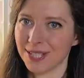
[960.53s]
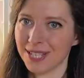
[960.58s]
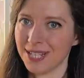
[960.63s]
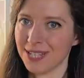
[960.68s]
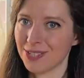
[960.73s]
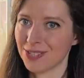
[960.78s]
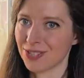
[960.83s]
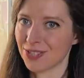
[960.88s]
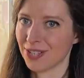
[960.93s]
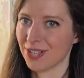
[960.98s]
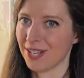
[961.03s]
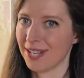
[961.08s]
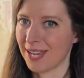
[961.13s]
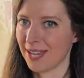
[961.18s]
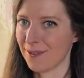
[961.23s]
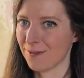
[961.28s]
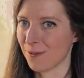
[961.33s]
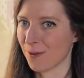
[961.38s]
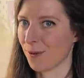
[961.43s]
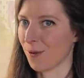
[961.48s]
each
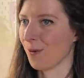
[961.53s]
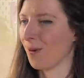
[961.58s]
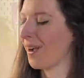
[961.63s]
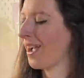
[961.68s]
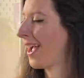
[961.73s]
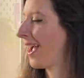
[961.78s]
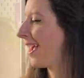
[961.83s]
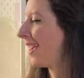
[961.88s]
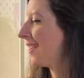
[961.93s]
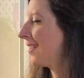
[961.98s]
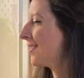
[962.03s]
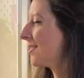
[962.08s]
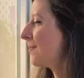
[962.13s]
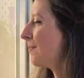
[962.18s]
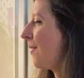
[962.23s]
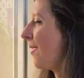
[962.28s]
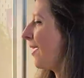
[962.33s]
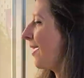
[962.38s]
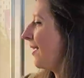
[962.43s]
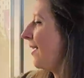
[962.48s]
level, and
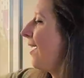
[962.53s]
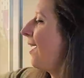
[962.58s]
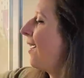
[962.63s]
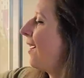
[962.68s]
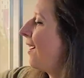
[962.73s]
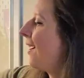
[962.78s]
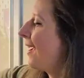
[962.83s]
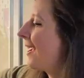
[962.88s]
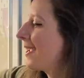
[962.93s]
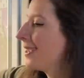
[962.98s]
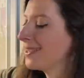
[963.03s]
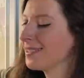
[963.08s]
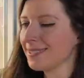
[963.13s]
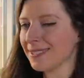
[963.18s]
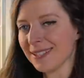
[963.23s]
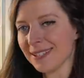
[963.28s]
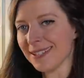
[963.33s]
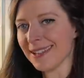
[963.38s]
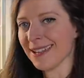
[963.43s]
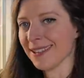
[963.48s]
mine are
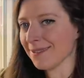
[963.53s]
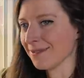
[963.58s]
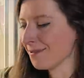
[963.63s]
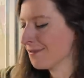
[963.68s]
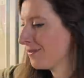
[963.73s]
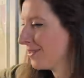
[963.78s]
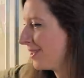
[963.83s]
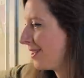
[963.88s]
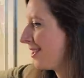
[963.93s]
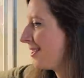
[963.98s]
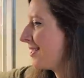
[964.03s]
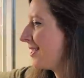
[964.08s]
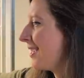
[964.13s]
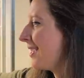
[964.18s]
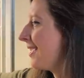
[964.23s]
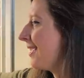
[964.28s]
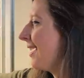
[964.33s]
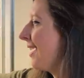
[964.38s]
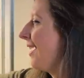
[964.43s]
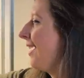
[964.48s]
AC
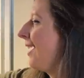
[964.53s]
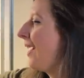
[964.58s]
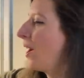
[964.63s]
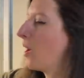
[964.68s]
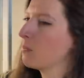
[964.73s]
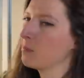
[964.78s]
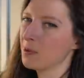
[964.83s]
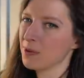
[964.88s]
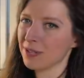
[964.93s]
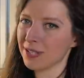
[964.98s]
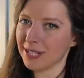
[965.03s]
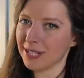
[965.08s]
Infinity. I'll put the